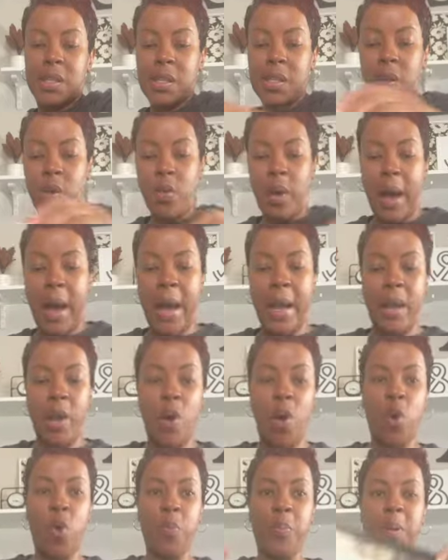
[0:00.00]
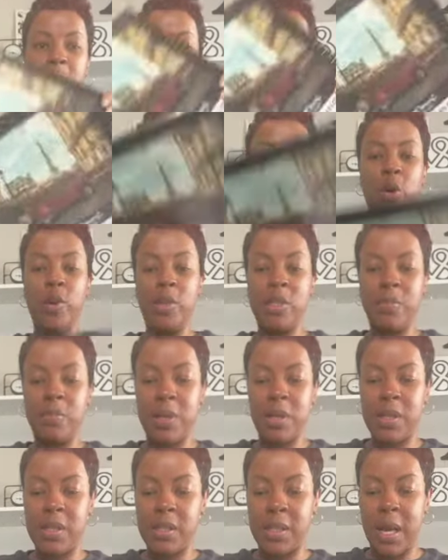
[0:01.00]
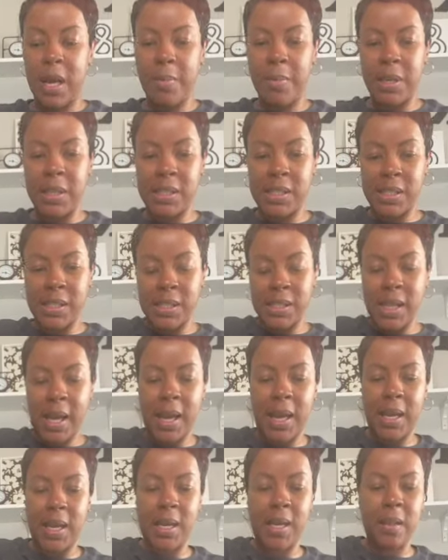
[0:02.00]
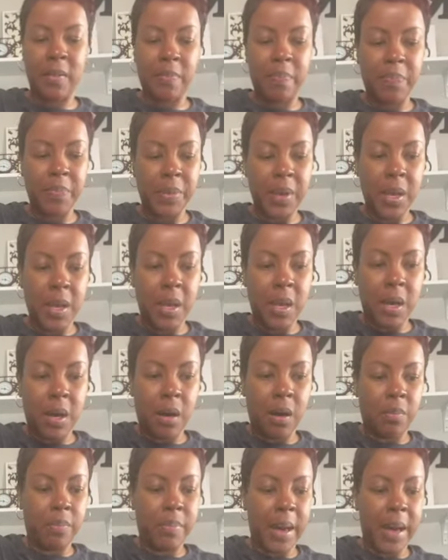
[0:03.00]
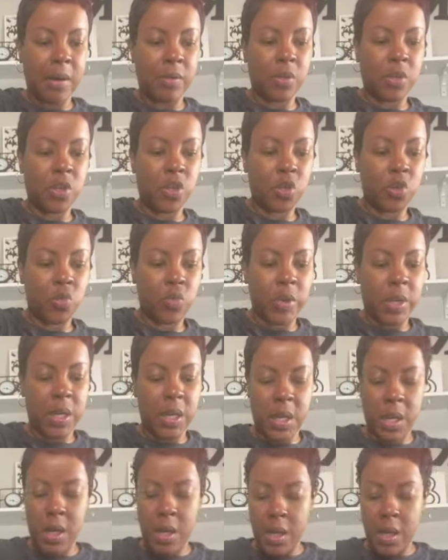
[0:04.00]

So I hope it works because I'm excited about doing